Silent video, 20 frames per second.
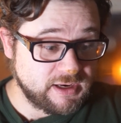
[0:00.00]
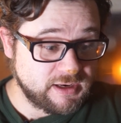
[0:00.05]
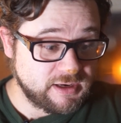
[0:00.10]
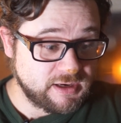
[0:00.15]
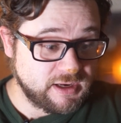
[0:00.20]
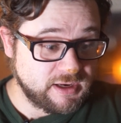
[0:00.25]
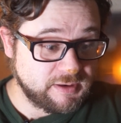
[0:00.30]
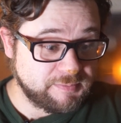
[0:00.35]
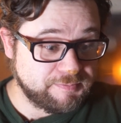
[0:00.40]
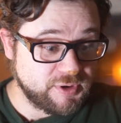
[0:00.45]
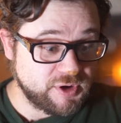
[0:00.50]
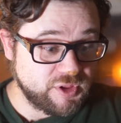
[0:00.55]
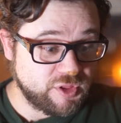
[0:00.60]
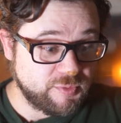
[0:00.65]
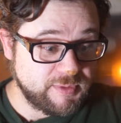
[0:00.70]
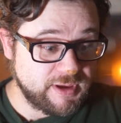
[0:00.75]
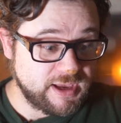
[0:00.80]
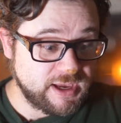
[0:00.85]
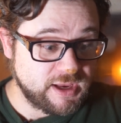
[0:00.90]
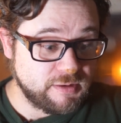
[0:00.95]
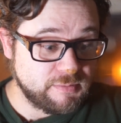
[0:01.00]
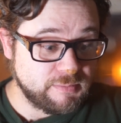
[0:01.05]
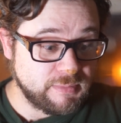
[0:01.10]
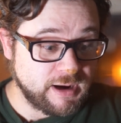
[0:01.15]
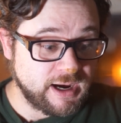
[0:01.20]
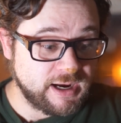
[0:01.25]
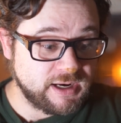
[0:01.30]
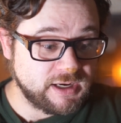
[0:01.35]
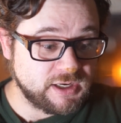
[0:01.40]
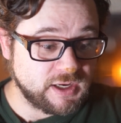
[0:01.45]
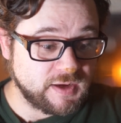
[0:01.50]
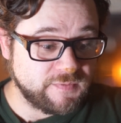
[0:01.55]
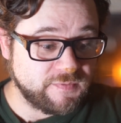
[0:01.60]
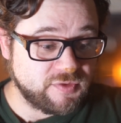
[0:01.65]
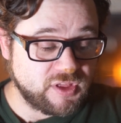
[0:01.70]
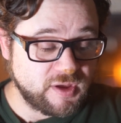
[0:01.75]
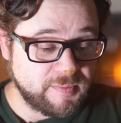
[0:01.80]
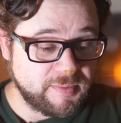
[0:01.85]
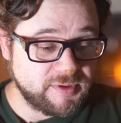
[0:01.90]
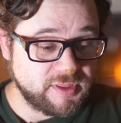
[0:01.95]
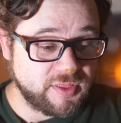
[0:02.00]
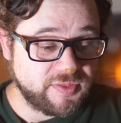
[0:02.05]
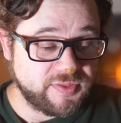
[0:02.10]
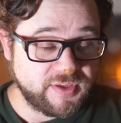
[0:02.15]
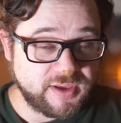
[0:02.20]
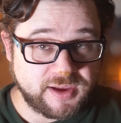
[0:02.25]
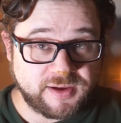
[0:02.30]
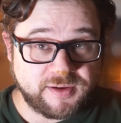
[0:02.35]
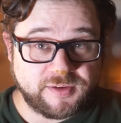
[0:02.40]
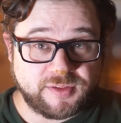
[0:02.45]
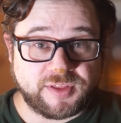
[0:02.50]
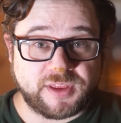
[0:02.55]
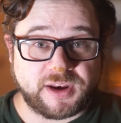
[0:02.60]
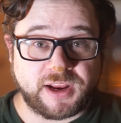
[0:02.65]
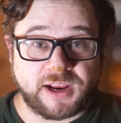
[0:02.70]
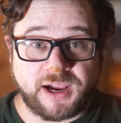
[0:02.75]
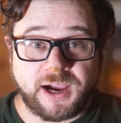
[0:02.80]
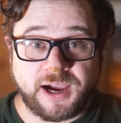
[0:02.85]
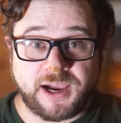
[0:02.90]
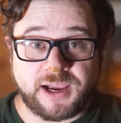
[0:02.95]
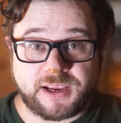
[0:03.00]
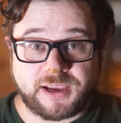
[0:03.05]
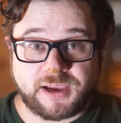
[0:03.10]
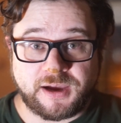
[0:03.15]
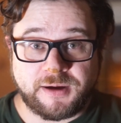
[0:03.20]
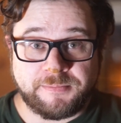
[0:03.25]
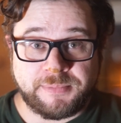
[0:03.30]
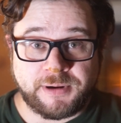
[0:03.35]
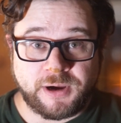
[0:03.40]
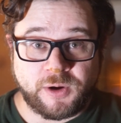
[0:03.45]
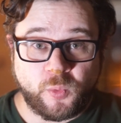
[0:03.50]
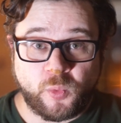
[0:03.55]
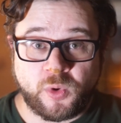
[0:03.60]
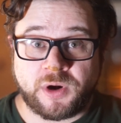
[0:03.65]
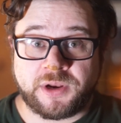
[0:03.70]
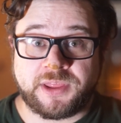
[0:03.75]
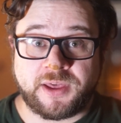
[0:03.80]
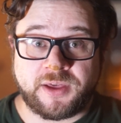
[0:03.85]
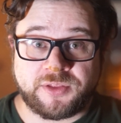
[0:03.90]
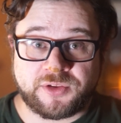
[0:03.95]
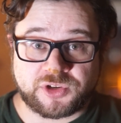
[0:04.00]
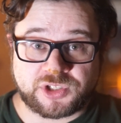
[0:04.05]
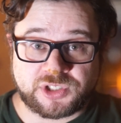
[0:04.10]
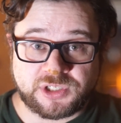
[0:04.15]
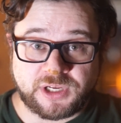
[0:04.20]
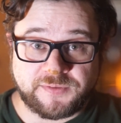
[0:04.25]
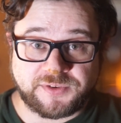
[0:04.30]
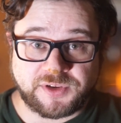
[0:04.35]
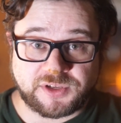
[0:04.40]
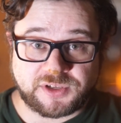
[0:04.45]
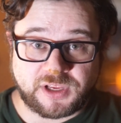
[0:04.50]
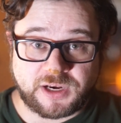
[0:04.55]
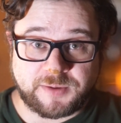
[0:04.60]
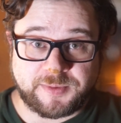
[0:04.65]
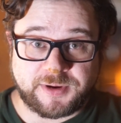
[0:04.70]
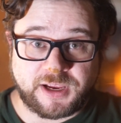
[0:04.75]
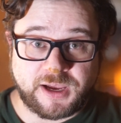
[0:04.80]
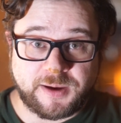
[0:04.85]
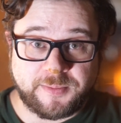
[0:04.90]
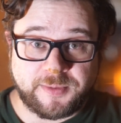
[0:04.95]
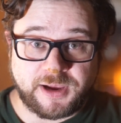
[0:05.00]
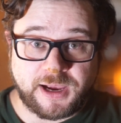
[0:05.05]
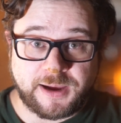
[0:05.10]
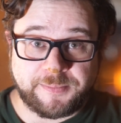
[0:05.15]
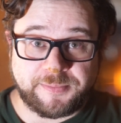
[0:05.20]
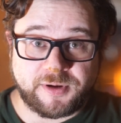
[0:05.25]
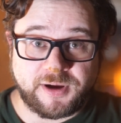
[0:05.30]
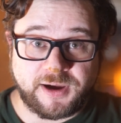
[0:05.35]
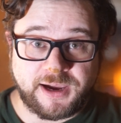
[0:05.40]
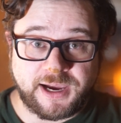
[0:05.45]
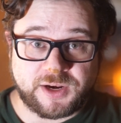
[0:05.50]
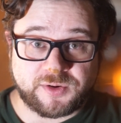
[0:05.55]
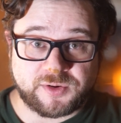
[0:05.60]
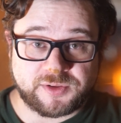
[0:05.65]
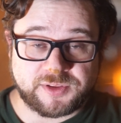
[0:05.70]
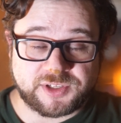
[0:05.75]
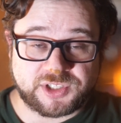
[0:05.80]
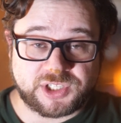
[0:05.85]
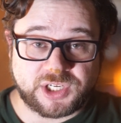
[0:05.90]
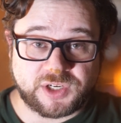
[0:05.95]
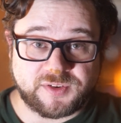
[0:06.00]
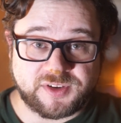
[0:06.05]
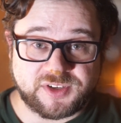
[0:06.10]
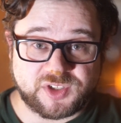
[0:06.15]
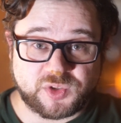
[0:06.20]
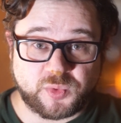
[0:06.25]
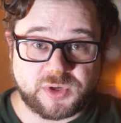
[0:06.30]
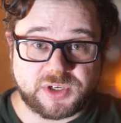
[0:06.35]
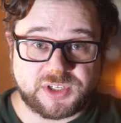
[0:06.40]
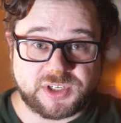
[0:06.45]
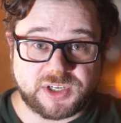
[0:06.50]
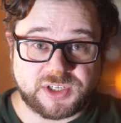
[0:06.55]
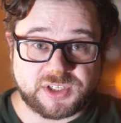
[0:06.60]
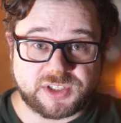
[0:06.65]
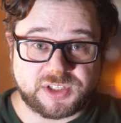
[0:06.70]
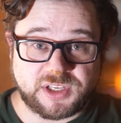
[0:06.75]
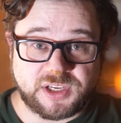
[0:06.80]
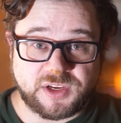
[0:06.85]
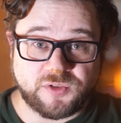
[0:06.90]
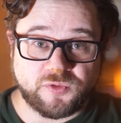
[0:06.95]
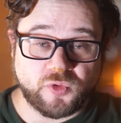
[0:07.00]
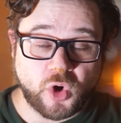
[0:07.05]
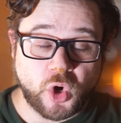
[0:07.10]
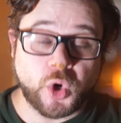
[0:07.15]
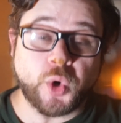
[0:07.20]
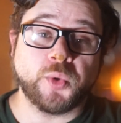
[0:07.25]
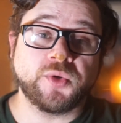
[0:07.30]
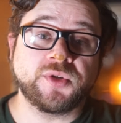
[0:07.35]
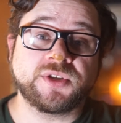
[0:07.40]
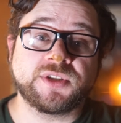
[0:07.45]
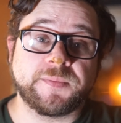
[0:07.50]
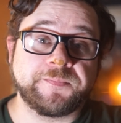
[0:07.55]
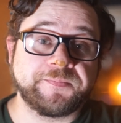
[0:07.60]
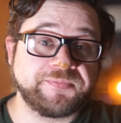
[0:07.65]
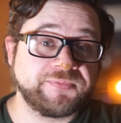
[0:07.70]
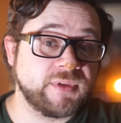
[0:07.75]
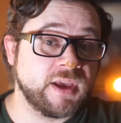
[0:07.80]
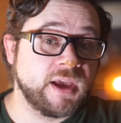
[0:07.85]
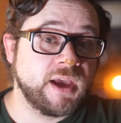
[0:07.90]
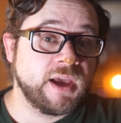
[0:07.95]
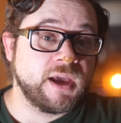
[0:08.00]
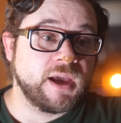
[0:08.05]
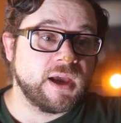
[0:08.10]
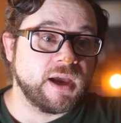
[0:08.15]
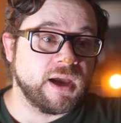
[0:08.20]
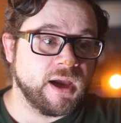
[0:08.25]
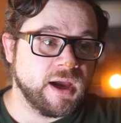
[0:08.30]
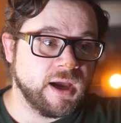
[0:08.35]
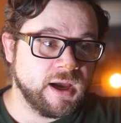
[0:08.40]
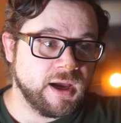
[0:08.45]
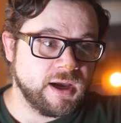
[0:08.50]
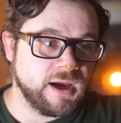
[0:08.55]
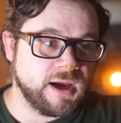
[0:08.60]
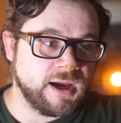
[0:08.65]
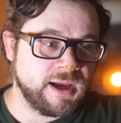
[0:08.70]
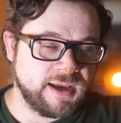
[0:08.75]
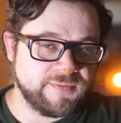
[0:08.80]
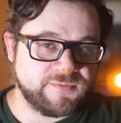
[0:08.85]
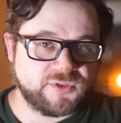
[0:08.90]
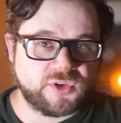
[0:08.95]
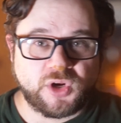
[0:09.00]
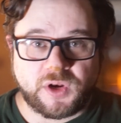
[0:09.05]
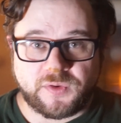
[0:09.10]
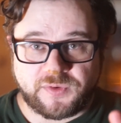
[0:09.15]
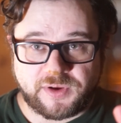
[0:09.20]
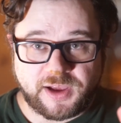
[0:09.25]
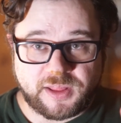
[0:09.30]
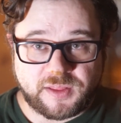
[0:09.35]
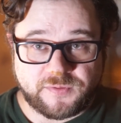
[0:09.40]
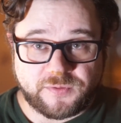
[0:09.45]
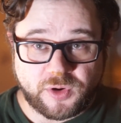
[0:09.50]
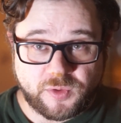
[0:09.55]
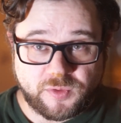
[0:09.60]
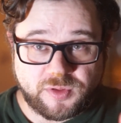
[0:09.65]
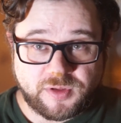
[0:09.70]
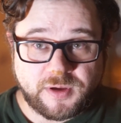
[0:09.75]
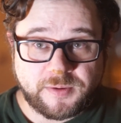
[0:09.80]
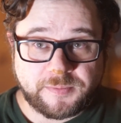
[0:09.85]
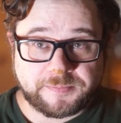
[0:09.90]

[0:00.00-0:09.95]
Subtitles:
It puts me in mind of some of the things that I like about one of the other snuffs that's going to be coming up later in the series, which is the rose. I have two different kinds of rose.